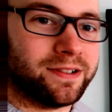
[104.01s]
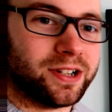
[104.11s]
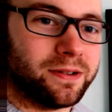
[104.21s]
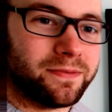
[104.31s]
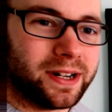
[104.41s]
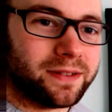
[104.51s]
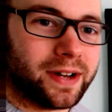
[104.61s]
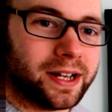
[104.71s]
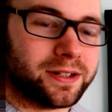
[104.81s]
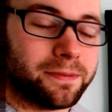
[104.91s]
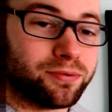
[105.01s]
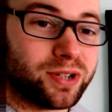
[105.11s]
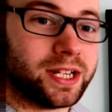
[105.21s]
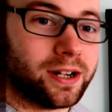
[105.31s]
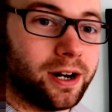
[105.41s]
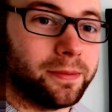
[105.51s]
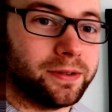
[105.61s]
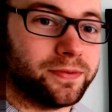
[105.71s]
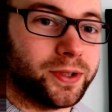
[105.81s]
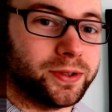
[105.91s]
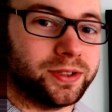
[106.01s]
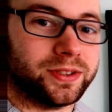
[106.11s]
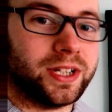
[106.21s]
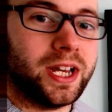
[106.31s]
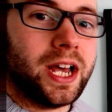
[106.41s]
So van der Waals are pretty common forces.